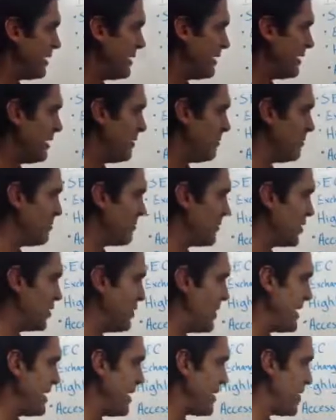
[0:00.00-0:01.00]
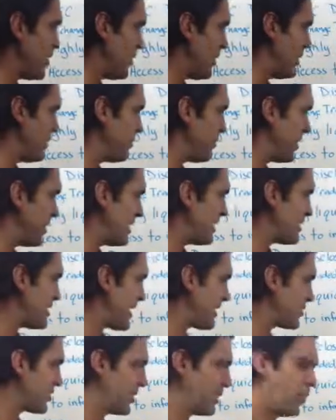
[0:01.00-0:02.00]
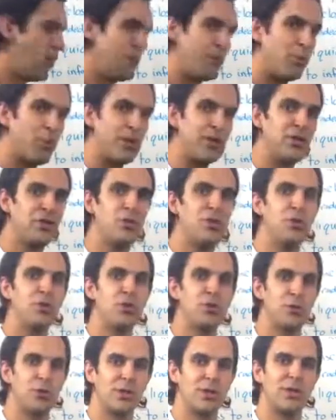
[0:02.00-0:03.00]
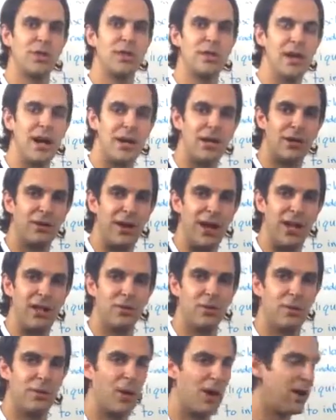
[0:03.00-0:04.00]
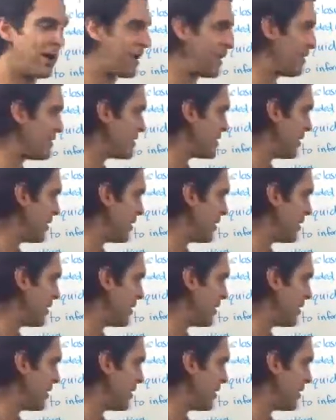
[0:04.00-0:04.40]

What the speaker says: You may not know it, but it's actually a $1.2 trillion annual market.